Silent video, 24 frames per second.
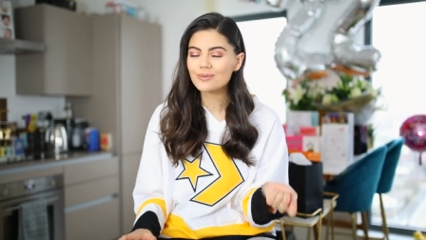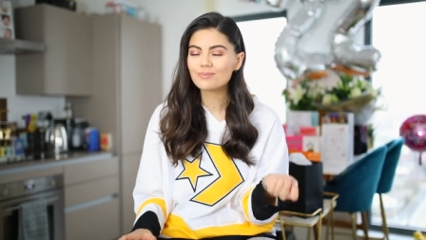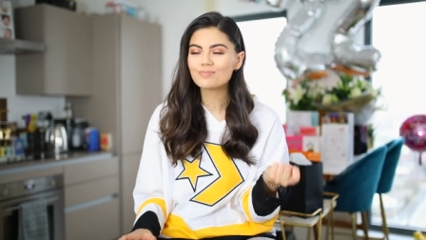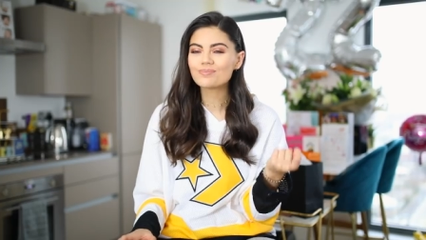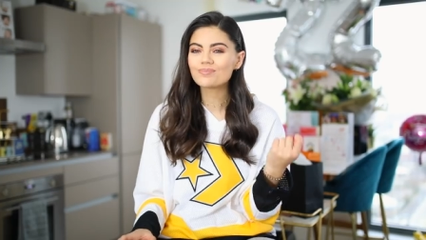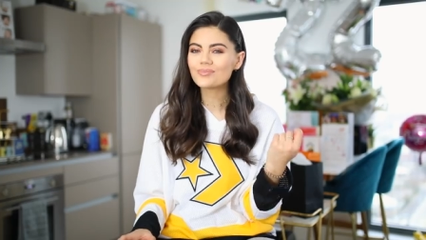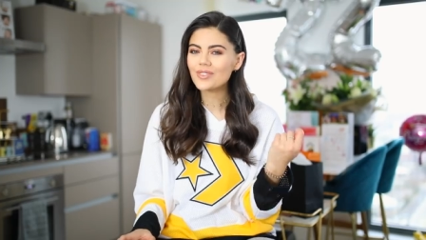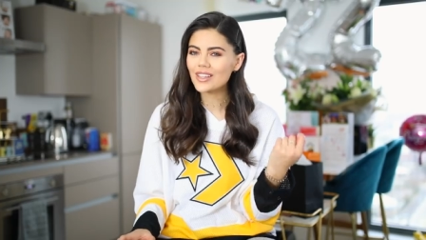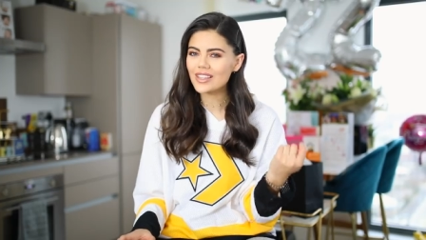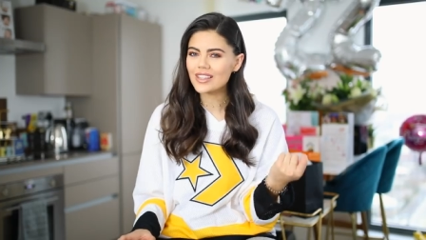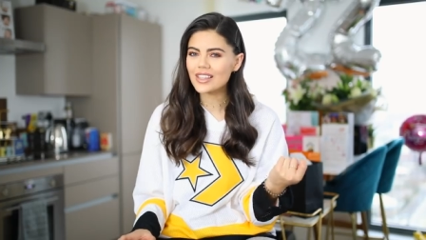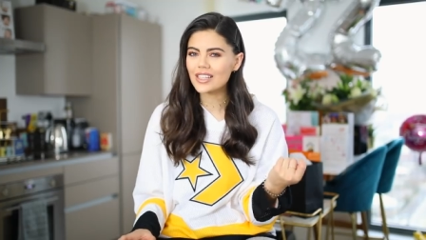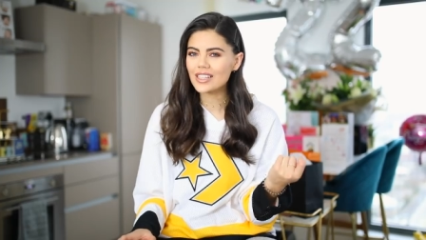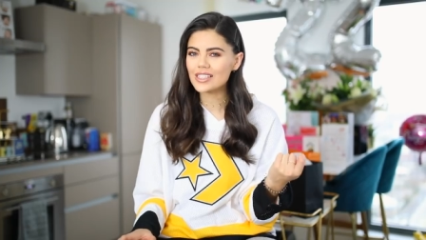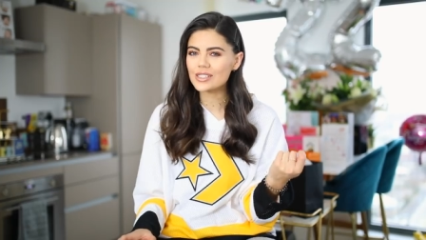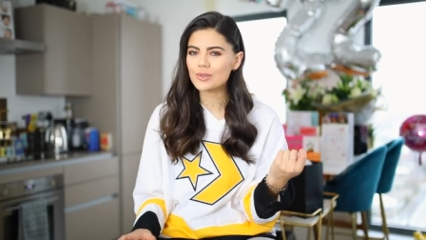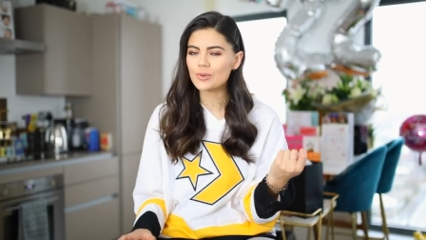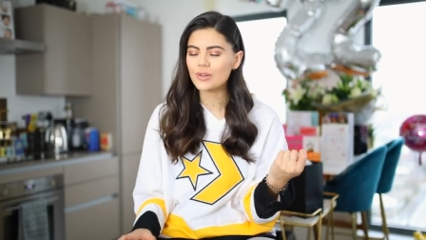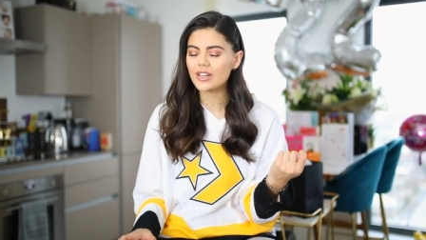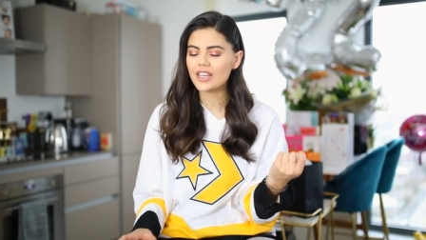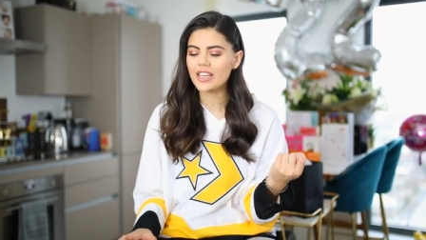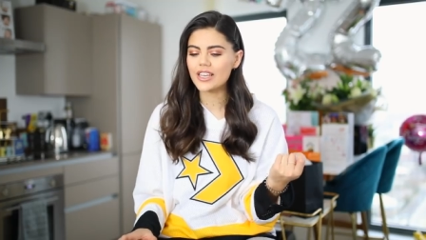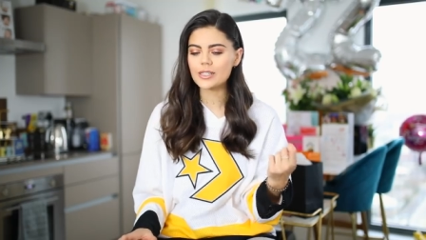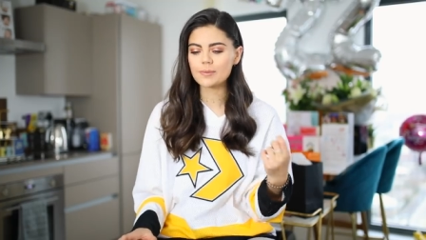I think that's
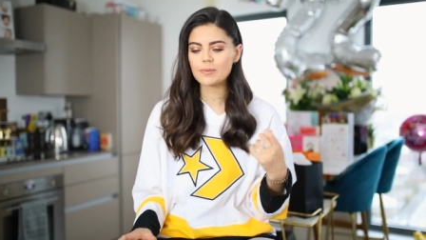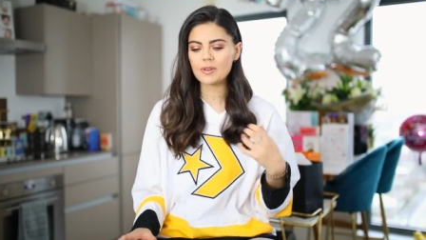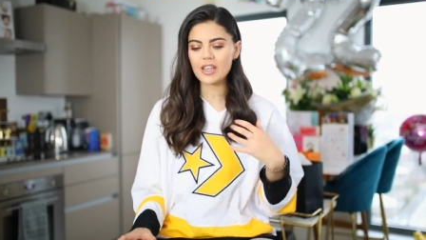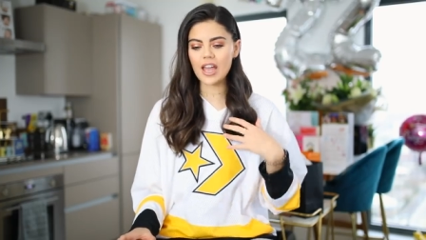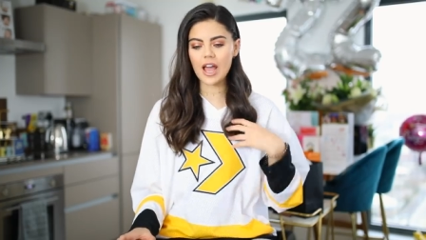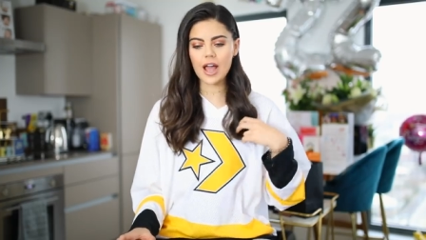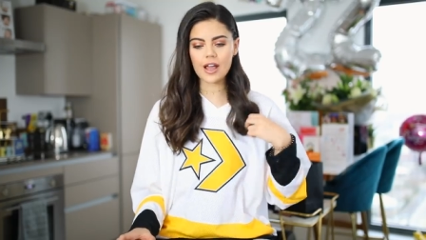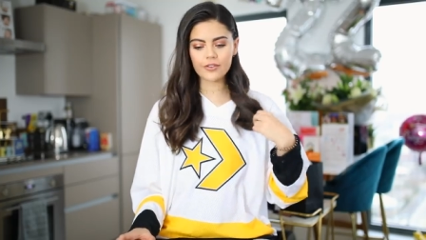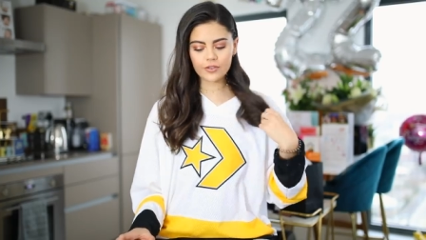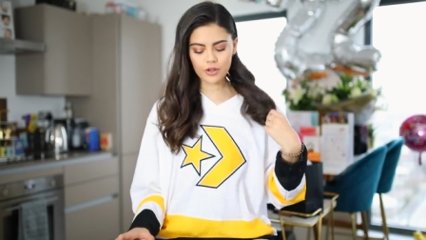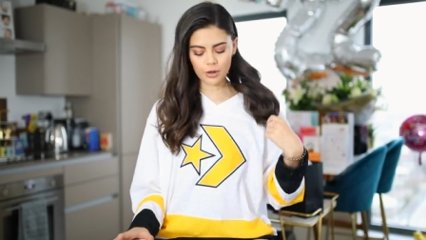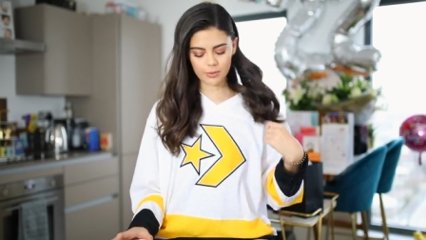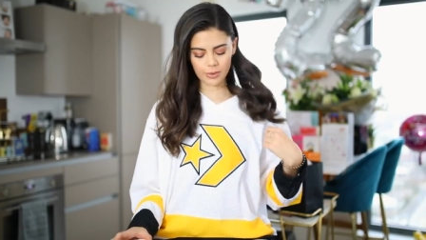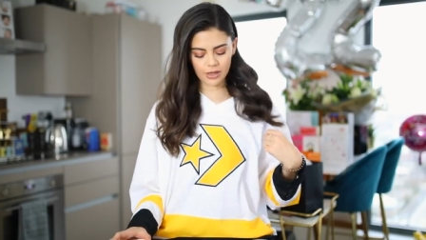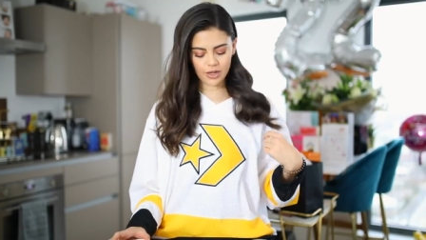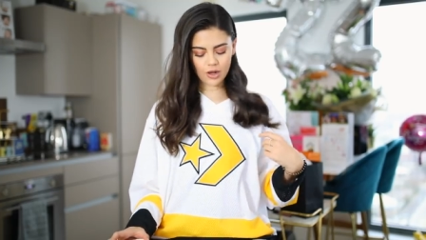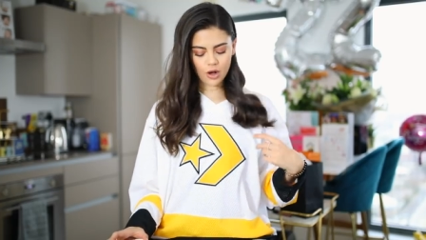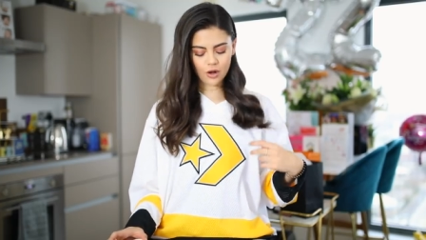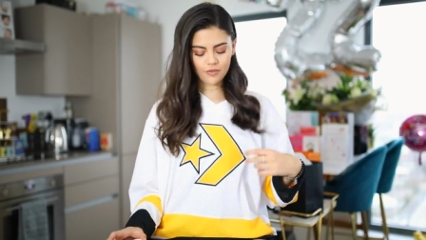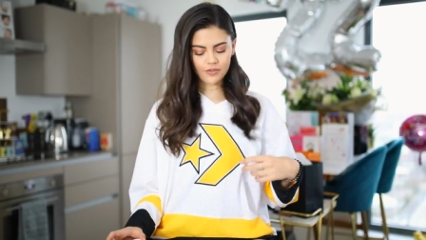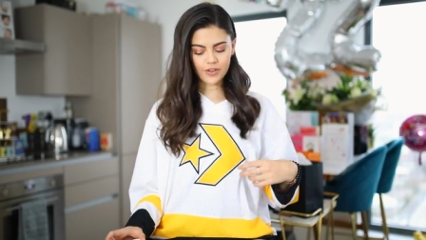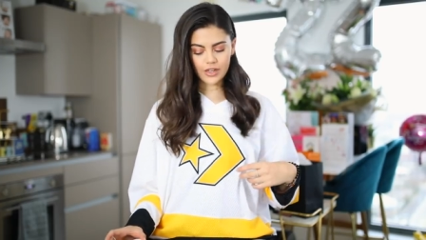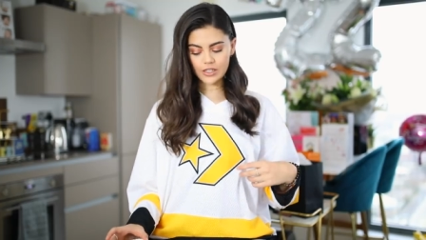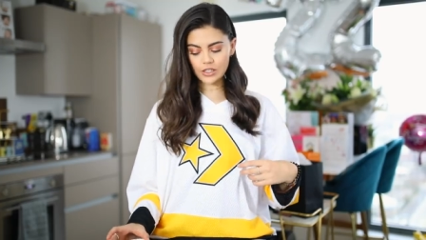what it is. But yeah, I've got my
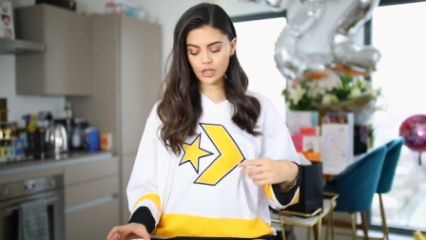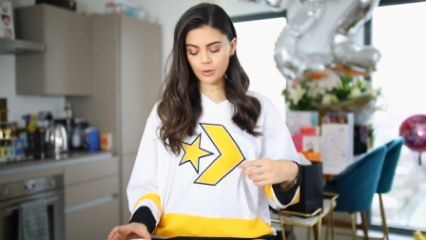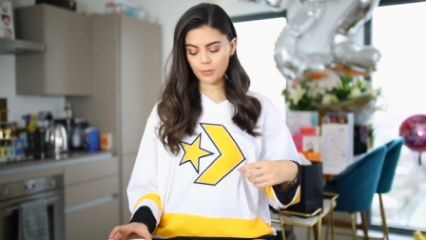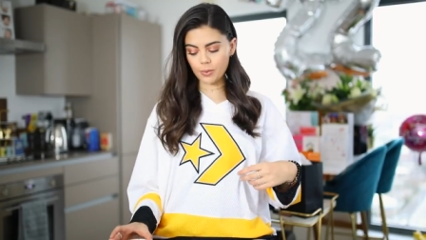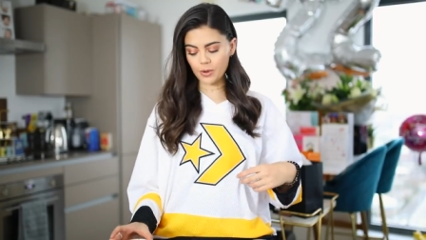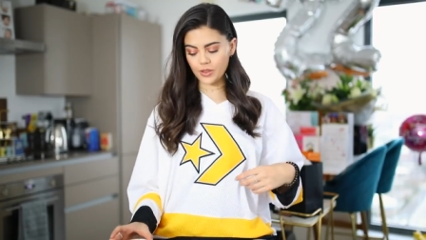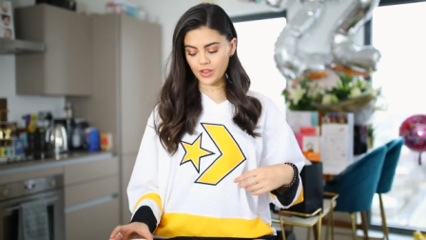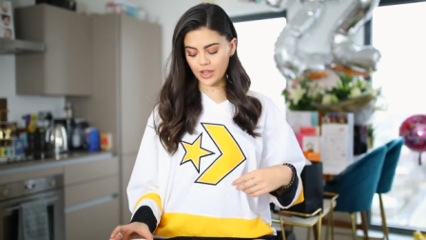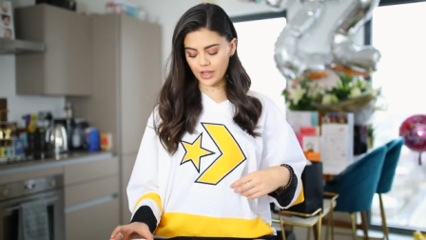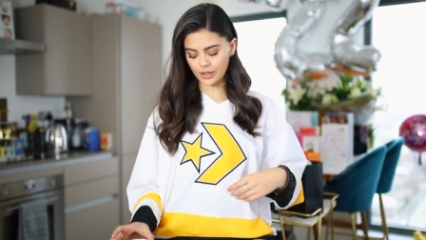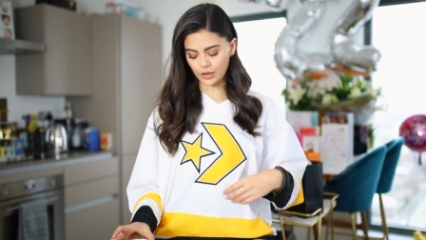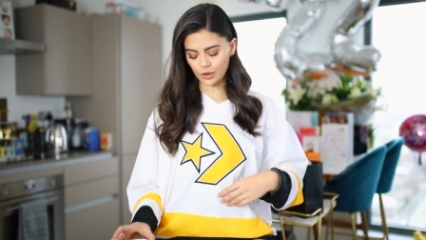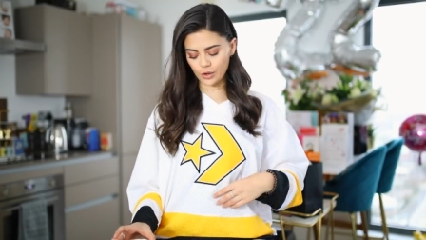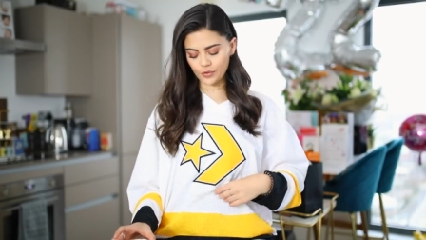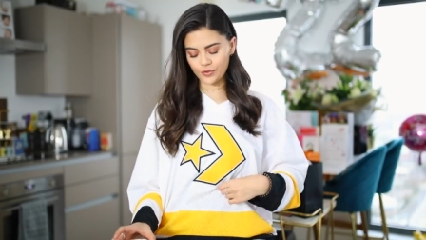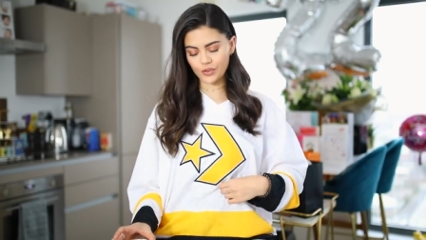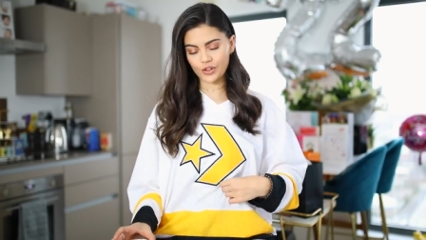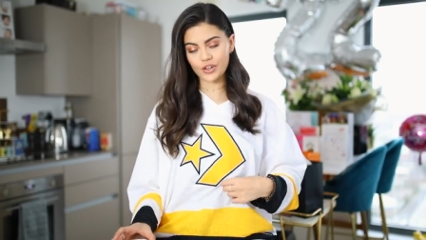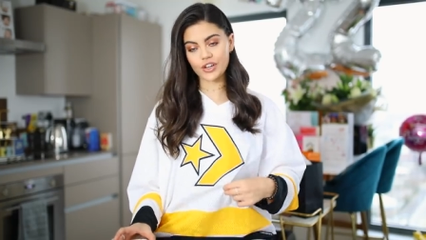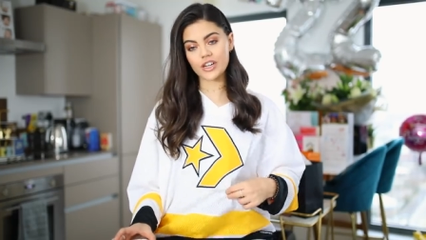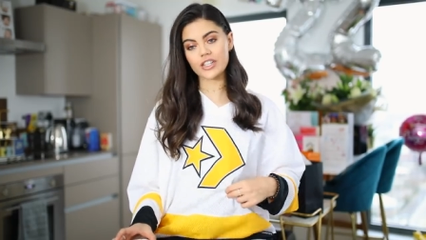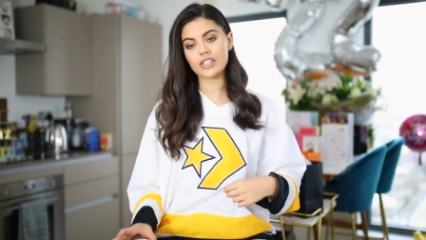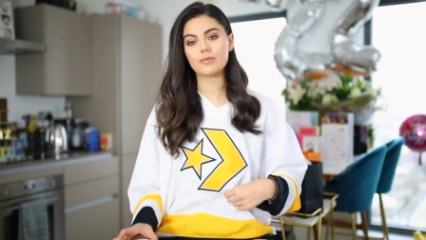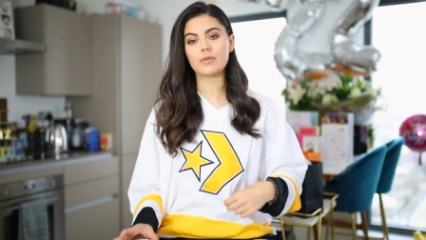Converse top on that I got for
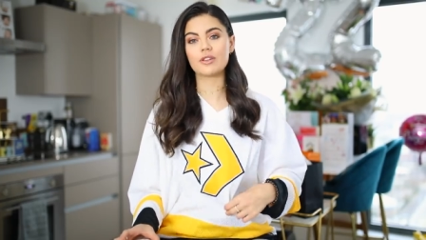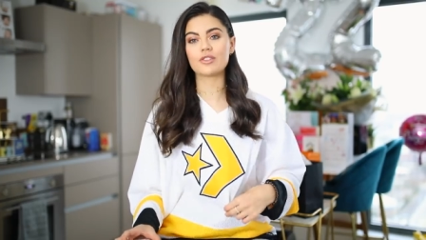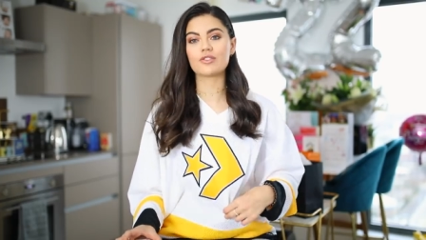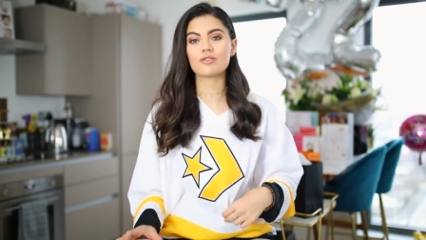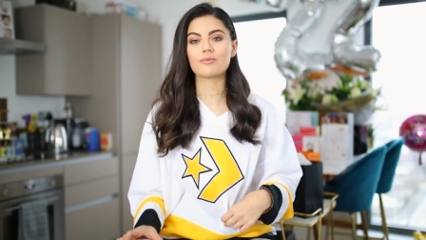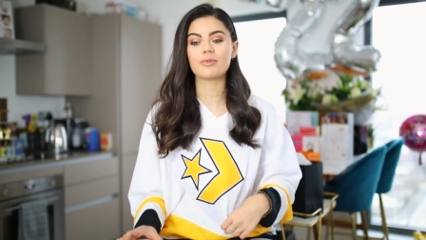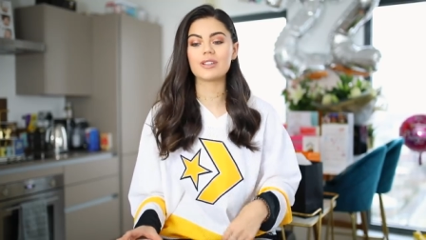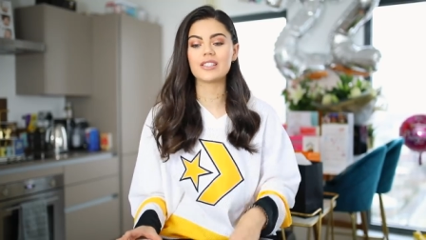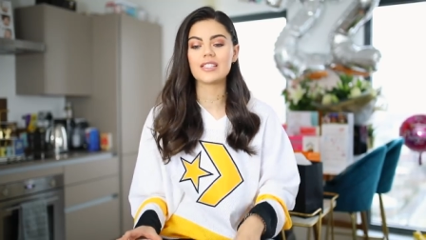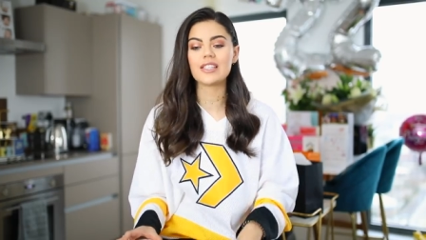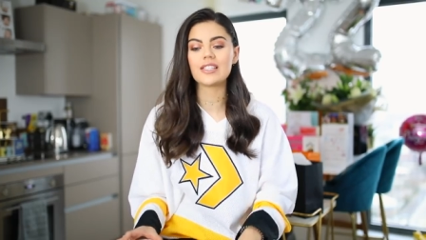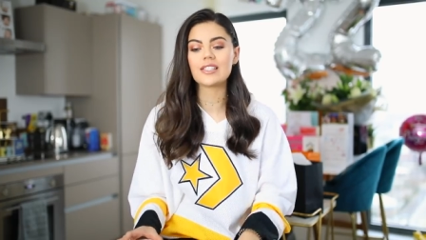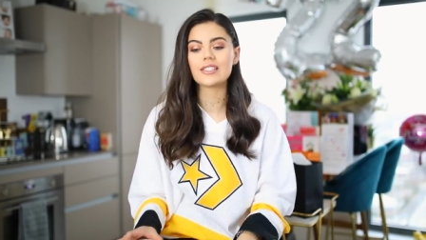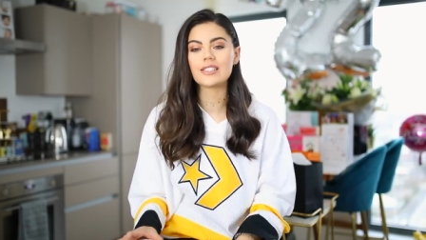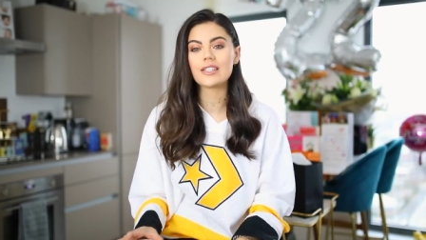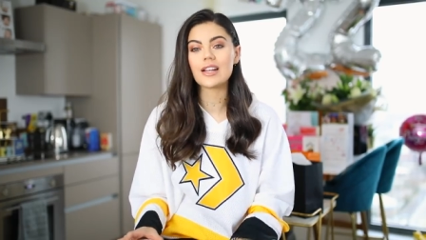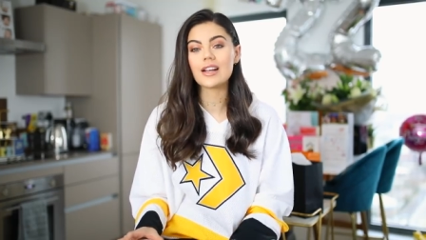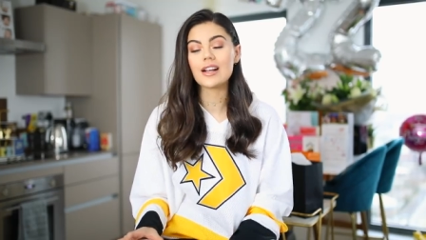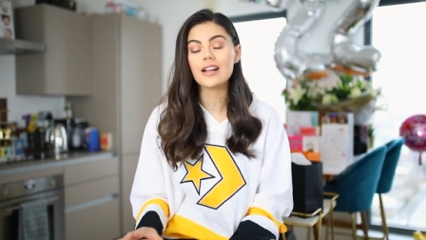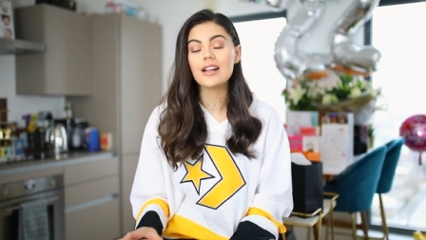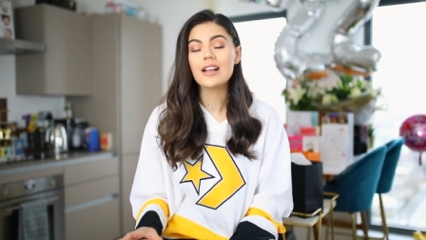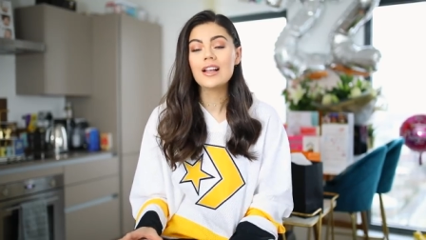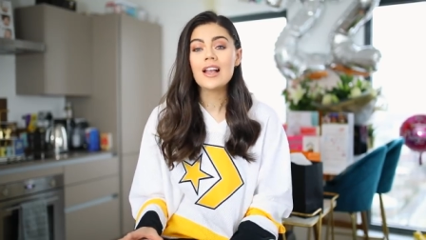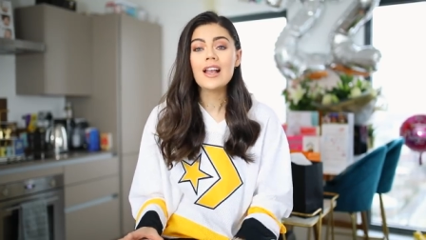Christmas from my
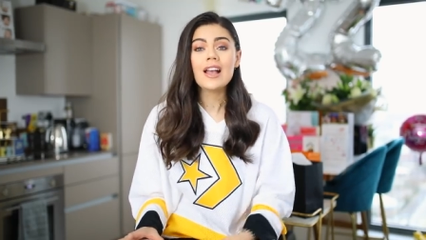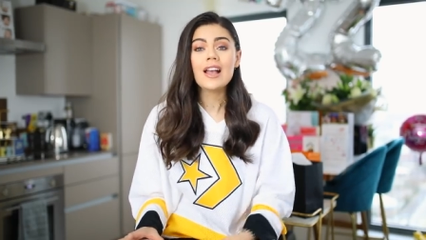sister.